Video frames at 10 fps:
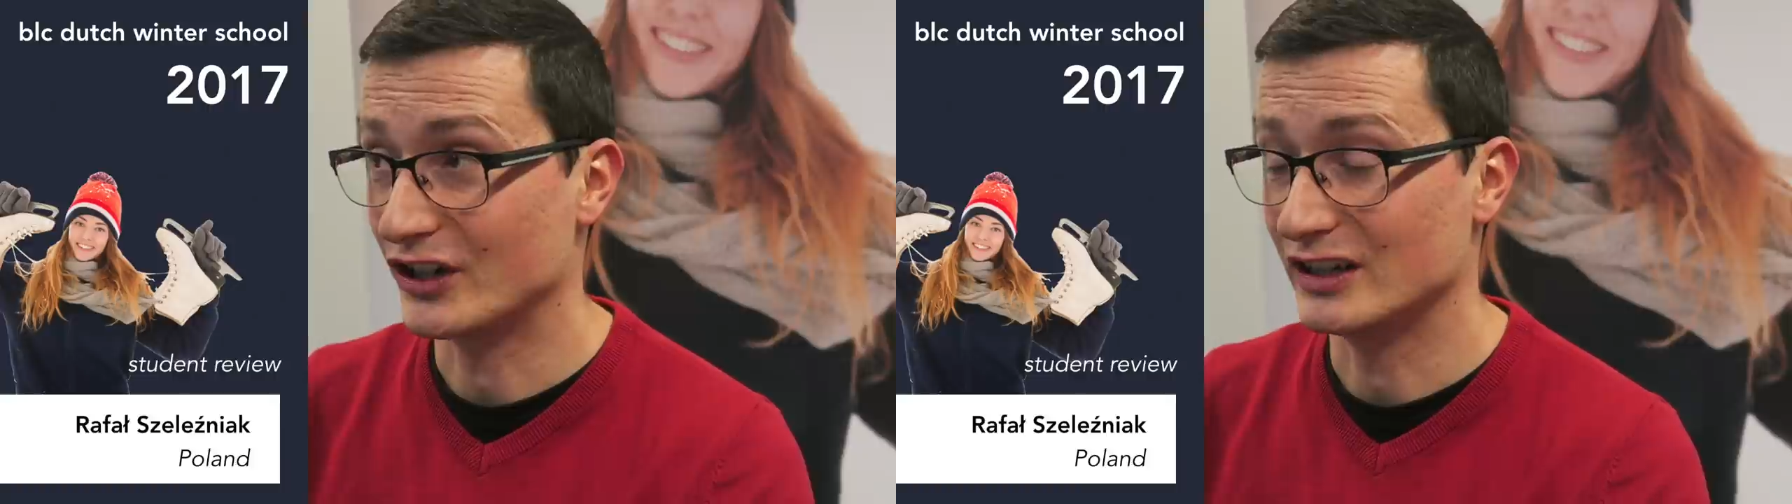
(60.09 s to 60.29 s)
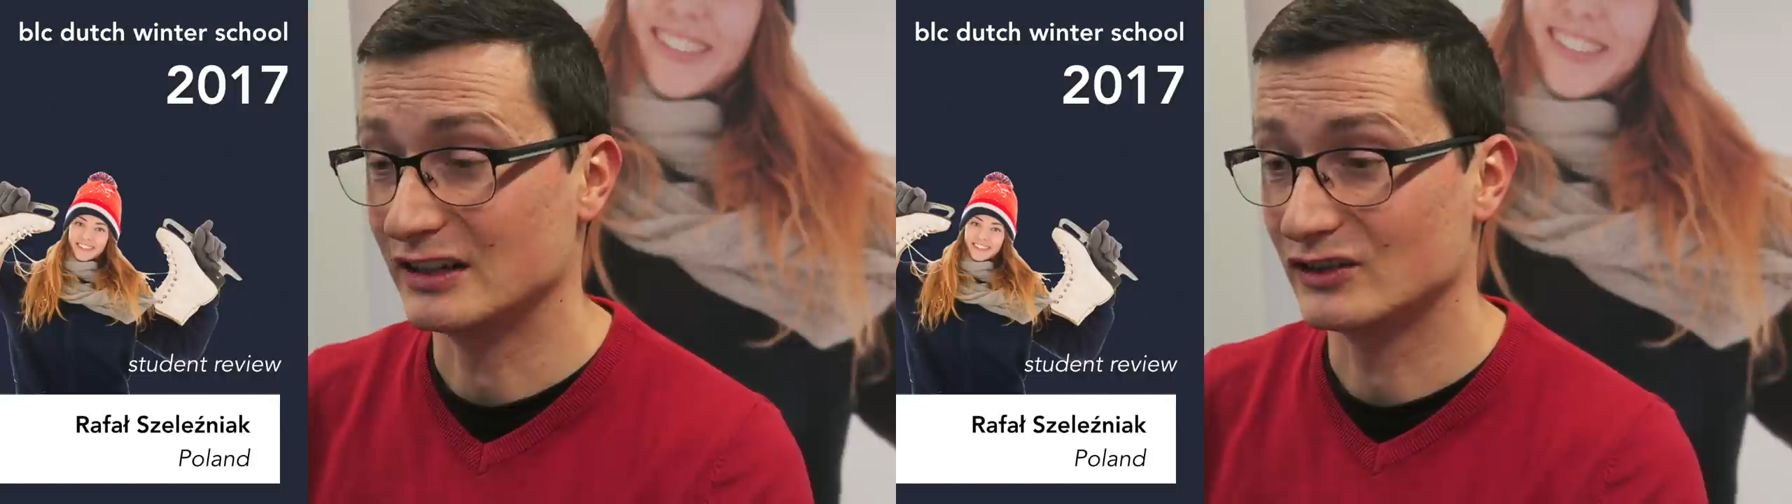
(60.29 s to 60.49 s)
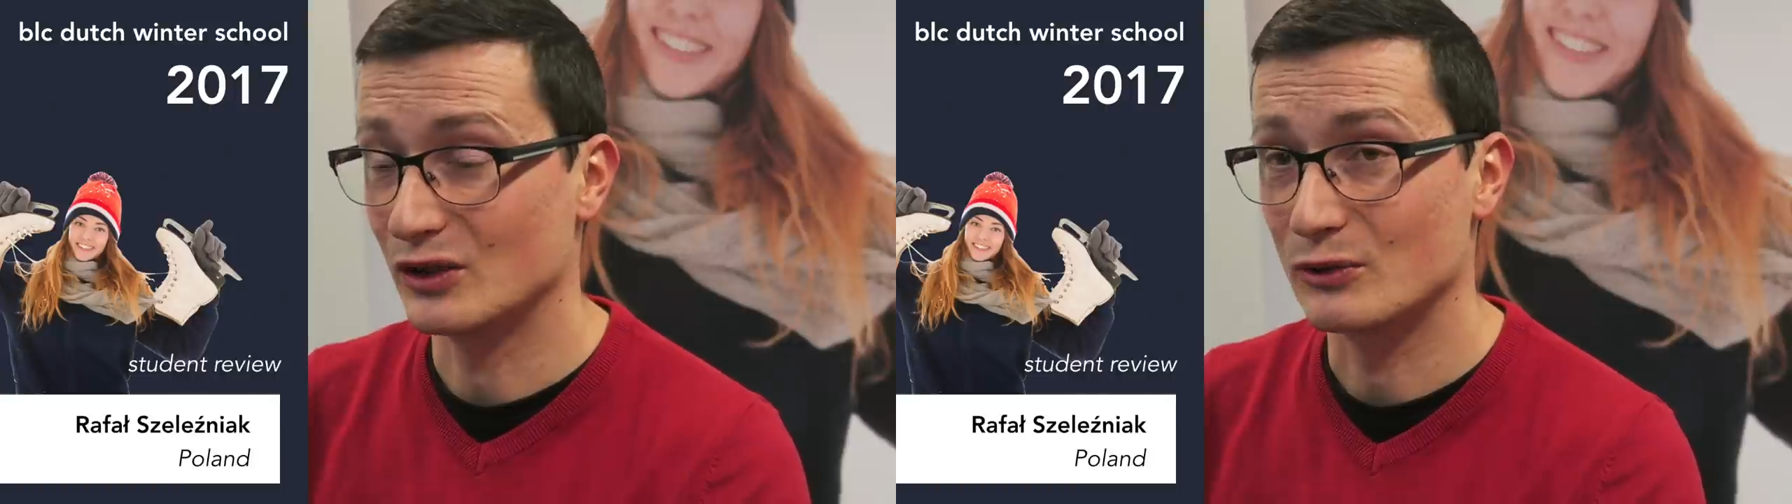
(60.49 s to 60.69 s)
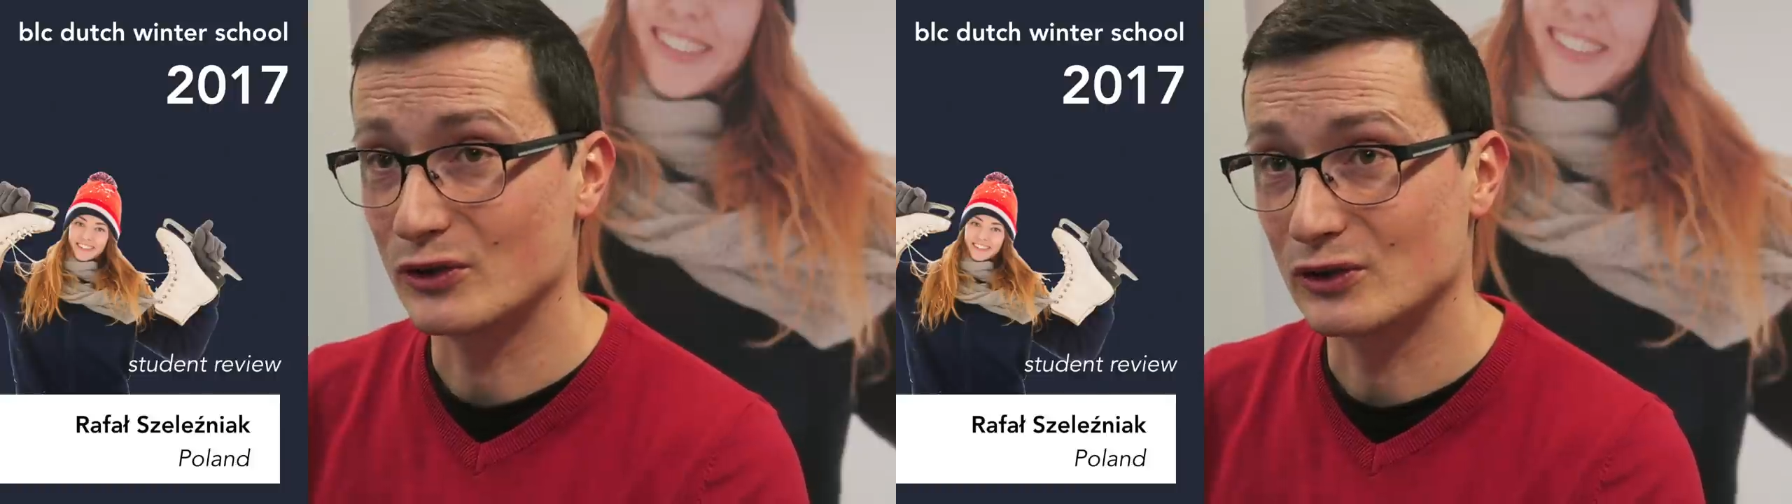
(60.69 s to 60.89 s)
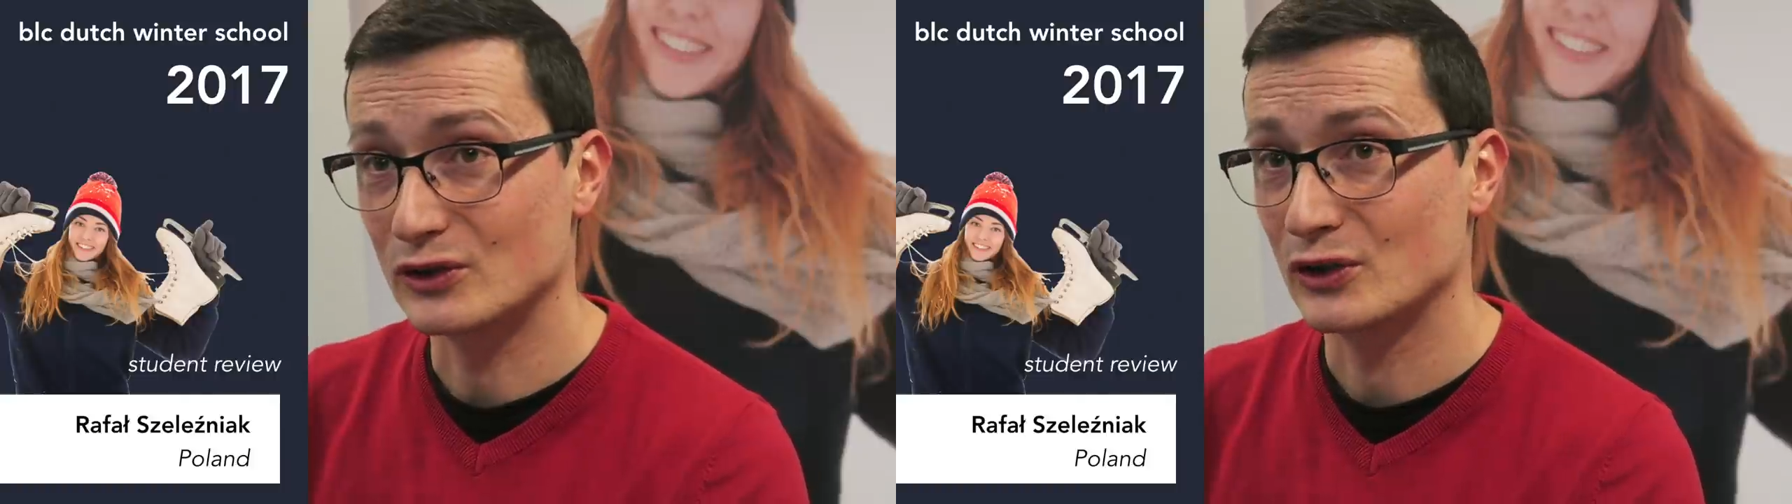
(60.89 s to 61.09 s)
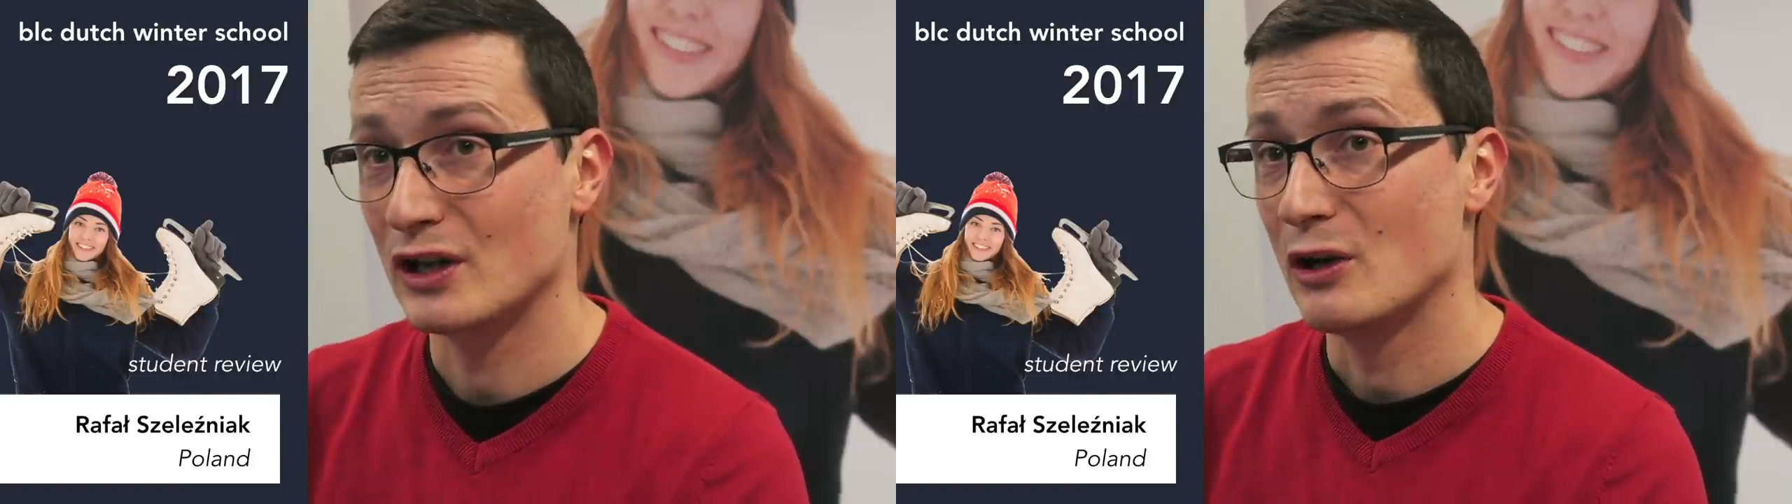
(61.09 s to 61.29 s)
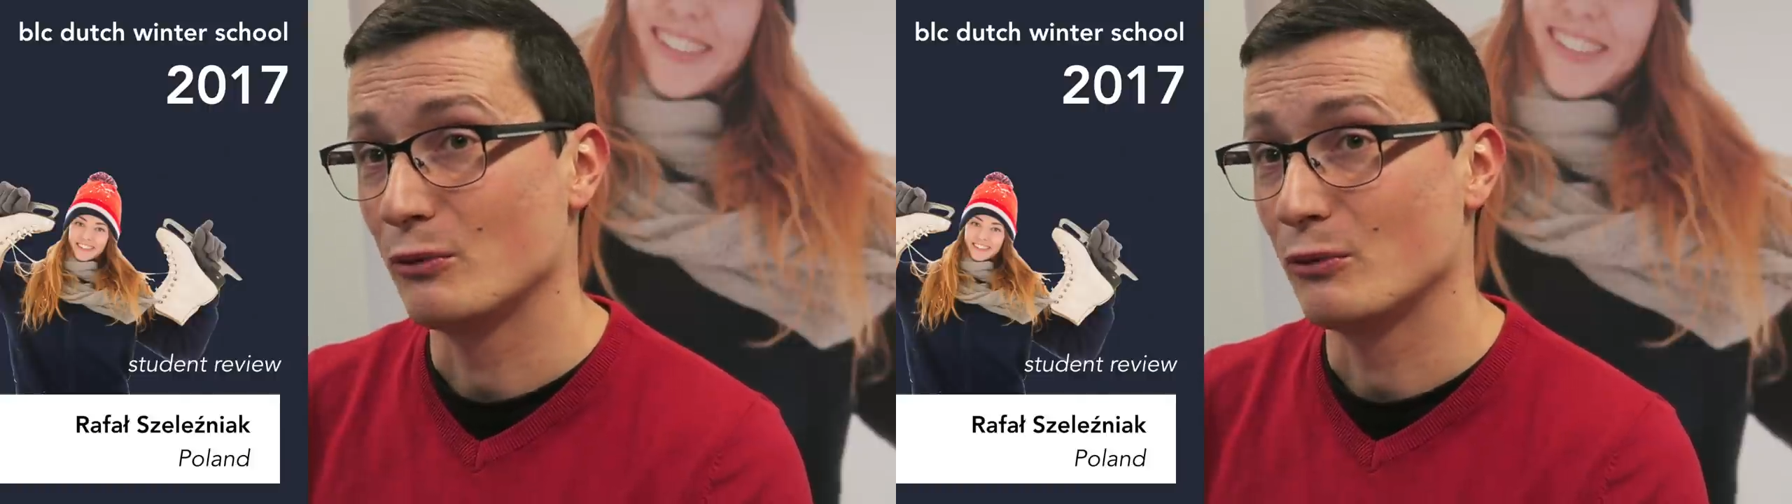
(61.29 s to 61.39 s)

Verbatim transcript: here is so good